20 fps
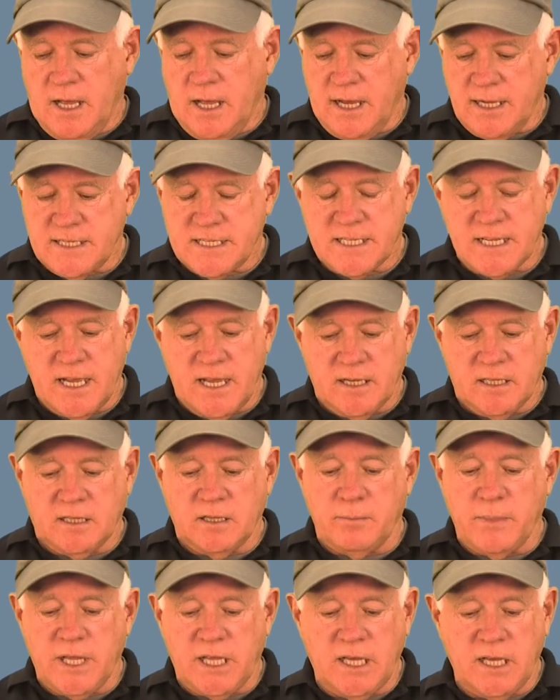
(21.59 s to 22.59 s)
I say it at
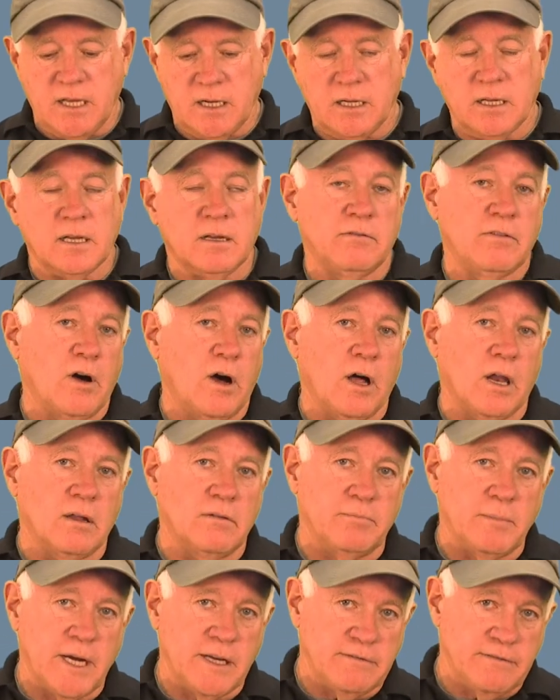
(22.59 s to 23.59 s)
the beginning of all
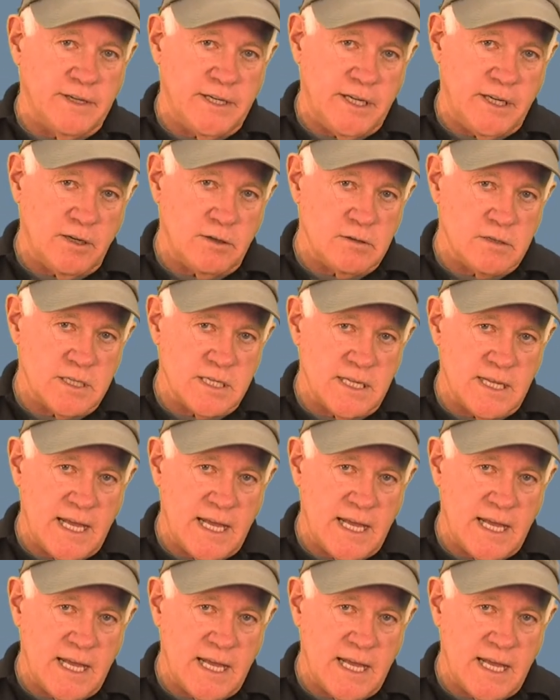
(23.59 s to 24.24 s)
of my videos,